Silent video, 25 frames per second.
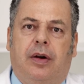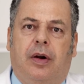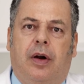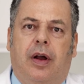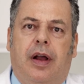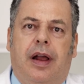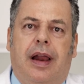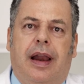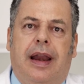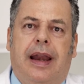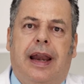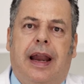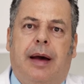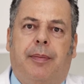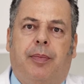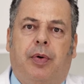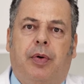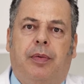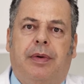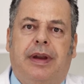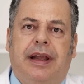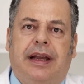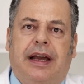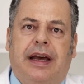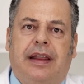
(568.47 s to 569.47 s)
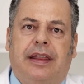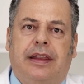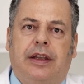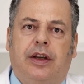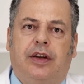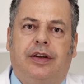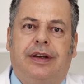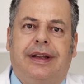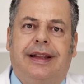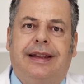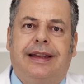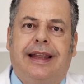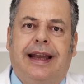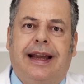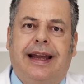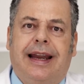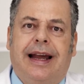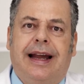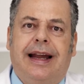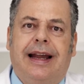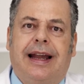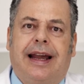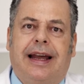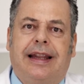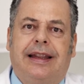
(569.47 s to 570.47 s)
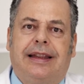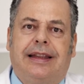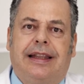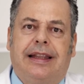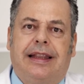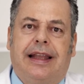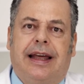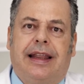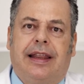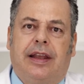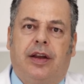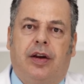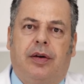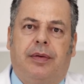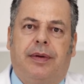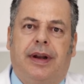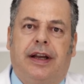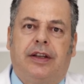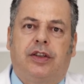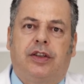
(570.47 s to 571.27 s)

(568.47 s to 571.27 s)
was appointed professor of medical clinic